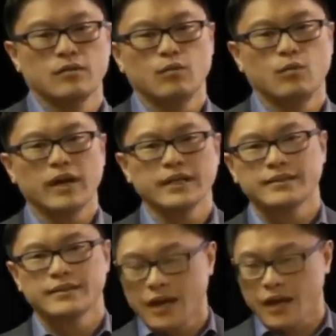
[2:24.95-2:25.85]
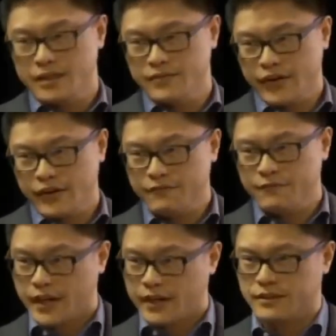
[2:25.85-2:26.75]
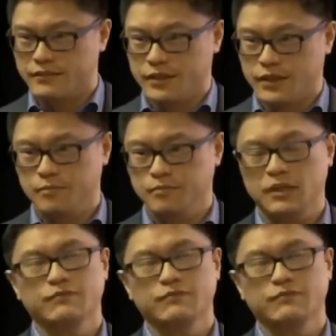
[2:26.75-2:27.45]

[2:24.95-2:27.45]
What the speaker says: what it does very effectively,